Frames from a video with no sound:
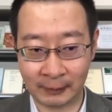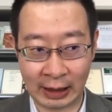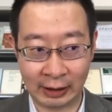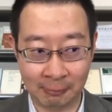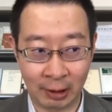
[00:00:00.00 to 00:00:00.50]

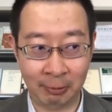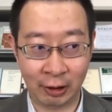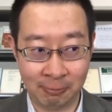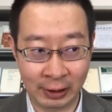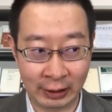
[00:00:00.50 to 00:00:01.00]
and public
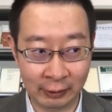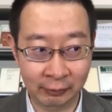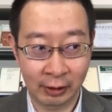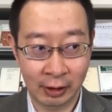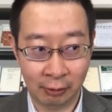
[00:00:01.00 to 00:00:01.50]

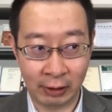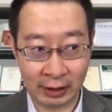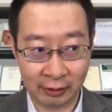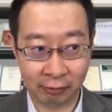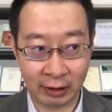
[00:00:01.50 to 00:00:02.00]
opinion
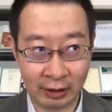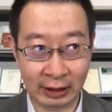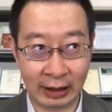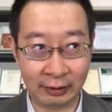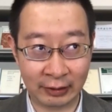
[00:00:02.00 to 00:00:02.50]
will
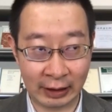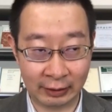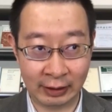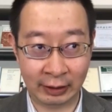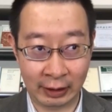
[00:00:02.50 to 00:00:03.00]
realize that
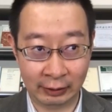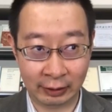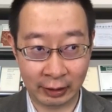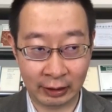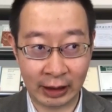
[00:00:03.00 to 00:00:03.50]
in
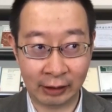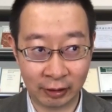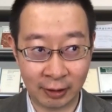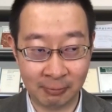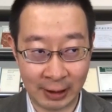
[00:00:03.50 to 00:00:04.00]
the
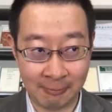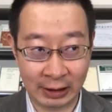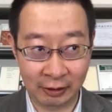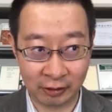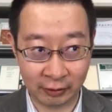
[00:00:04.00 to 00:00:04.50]
long-term
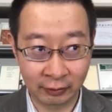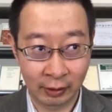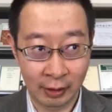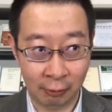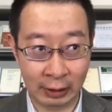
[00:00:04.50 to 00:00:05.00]
competition,
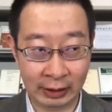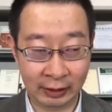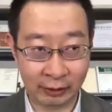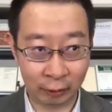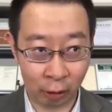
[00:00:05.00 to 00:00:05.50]
we
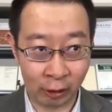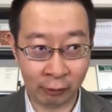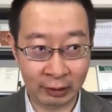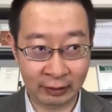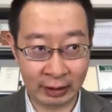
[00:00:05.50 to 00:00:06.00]
need to talk
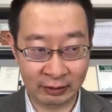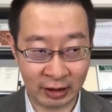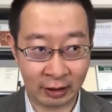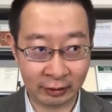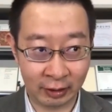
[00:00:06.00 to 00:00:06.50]
with each
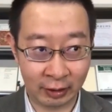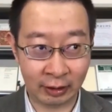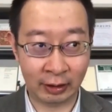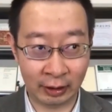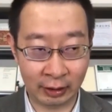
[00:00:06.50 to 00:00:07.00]
other,